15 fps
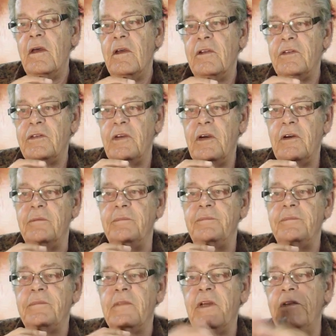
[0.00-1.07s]
So,
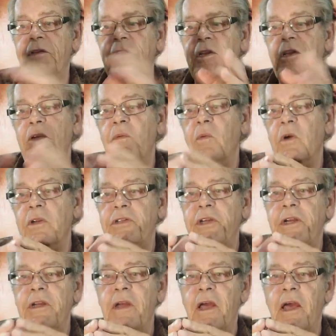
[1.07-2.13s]
continue
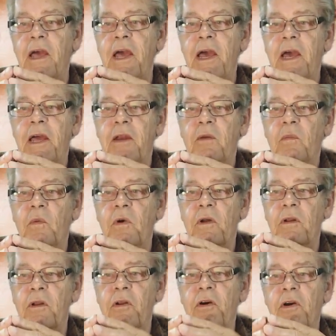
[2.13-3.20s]
watching and
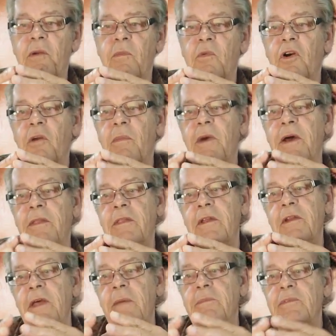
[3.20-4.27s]
we'll learn more about the
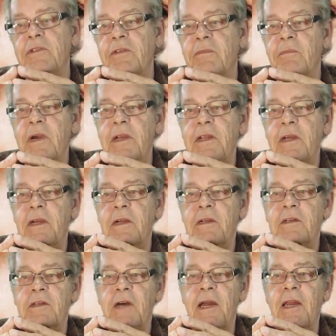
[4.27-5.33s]
depths of meeting
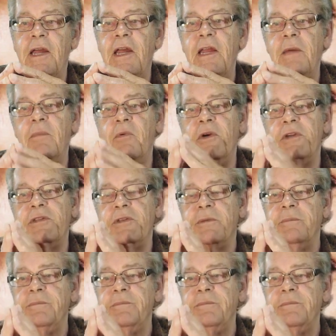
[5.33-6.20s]
Thai ladyboys.